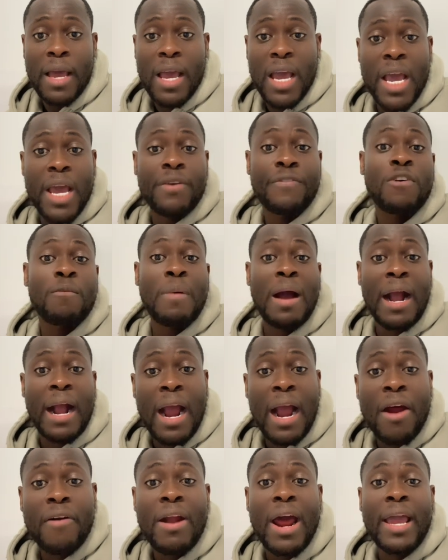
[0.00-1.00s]
And from
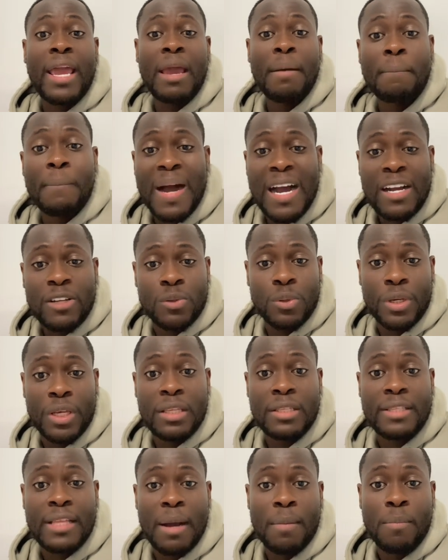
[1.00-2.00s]
Ankara, I came back to
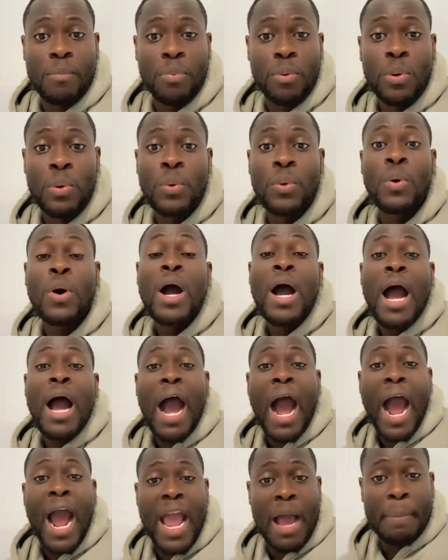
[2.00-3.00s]
Istanbul.
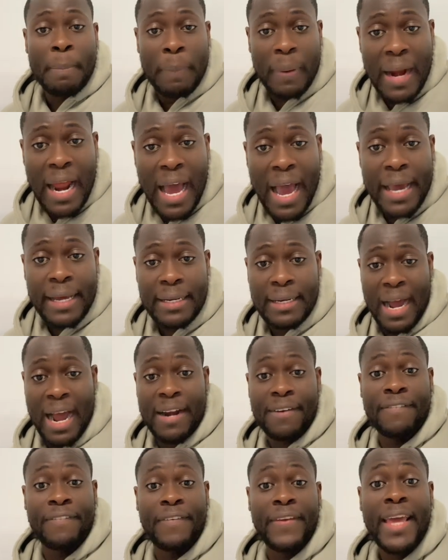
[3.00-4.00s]
I applied
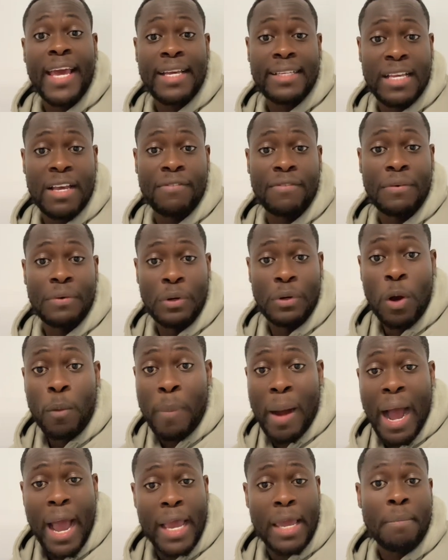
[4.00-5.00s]
at VSF
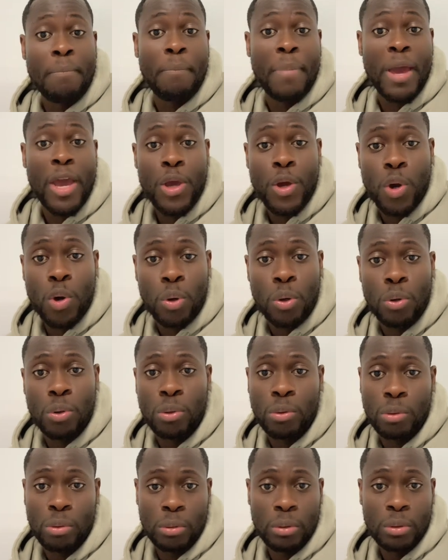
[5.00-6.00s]
Global in Beyoğlu.